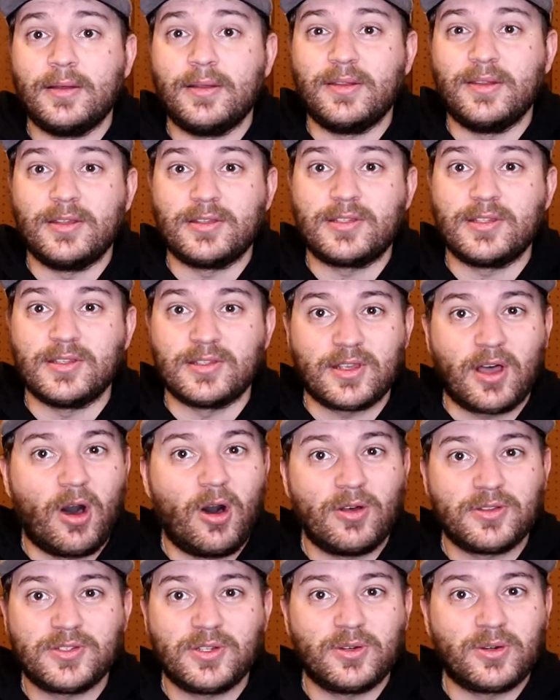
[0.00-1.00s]
This is
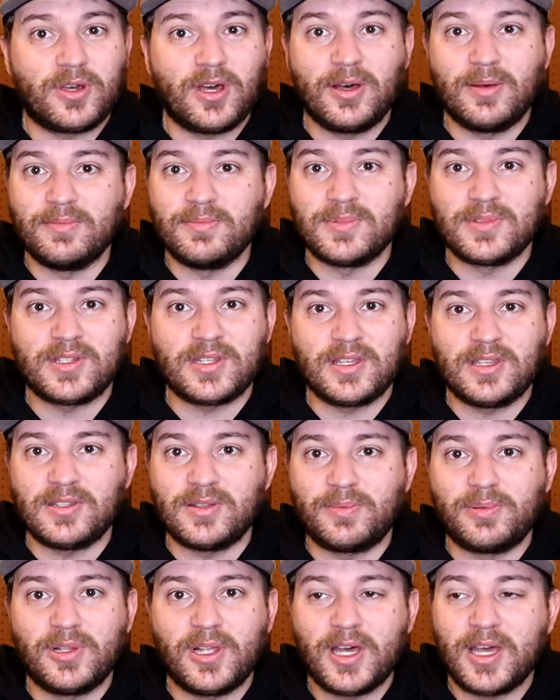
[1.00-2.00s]
also comes
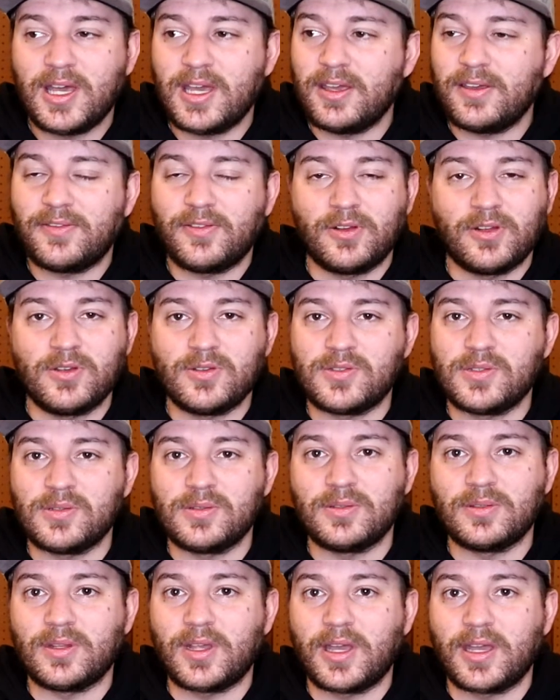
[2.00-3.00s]
into play if you're
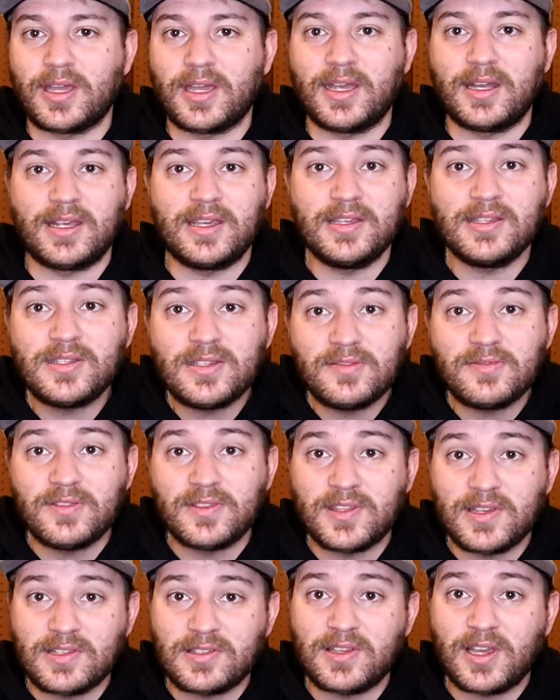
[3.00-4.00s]
using like adhesives
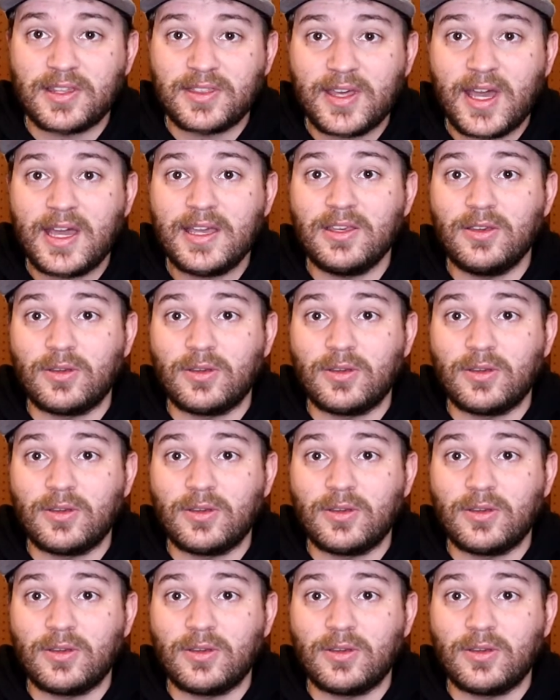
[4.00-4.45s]
and things like that.